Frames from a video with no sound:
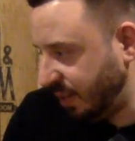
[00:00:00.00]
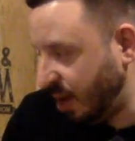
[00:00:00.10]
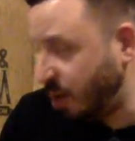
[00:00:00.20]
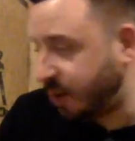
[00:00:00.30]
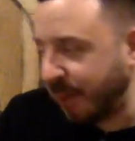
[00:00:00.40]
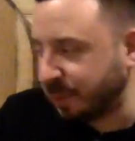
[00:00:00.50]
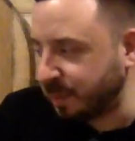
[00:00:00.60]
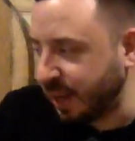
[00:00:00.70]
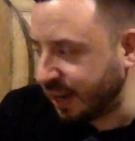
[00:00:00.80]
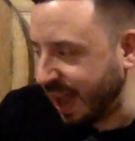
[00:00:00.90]
Oh, Cap and
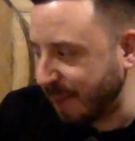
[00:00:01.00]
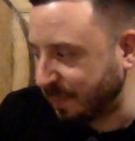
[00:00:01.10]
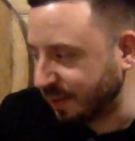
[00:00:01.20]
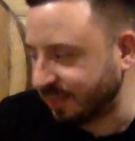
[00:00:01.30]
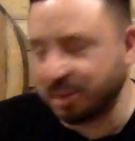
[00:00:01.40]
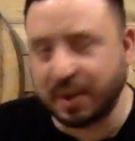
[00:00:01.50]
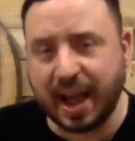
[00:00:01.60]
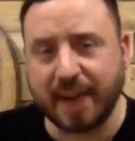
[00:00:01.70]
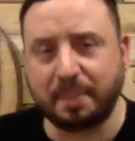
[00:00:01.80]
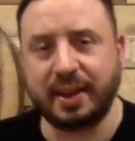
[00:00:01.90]
Make It Happen. You
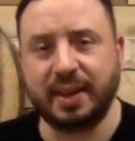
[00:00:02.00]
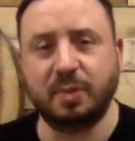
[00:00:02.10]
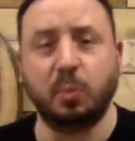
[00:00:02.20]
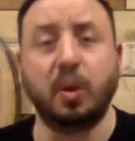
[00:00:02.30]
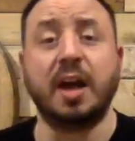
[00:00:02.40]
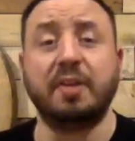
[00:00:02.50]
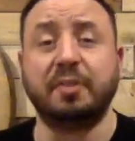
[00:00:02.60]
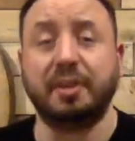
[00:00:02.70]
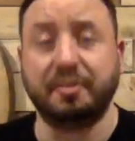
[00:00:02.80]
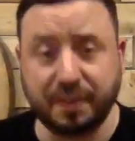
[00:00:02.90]
got it, buddy. one
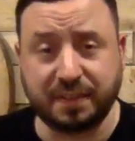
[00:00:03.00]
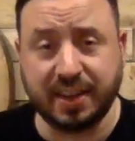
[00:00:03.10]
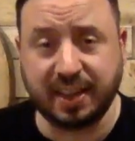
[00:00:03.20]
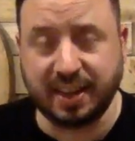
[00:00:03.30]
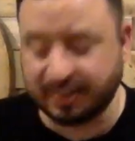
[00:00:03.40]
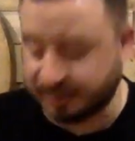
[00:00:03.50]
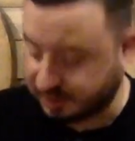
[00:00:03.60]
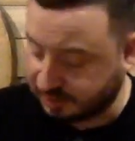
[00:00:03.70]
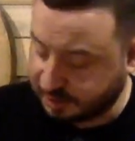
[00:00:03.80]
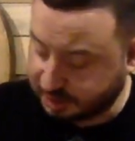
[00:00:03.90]
hundred fifty
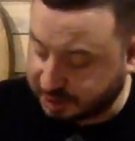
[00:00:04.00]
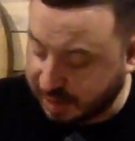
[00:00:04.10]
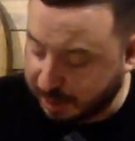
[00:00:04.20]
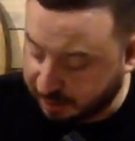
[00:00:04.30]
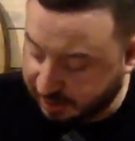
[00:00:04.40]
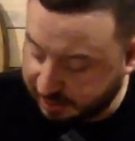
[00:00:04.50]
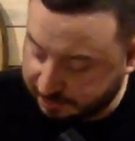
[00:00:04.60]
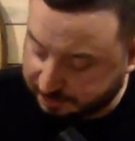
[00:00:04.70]
years. Good job, buddy.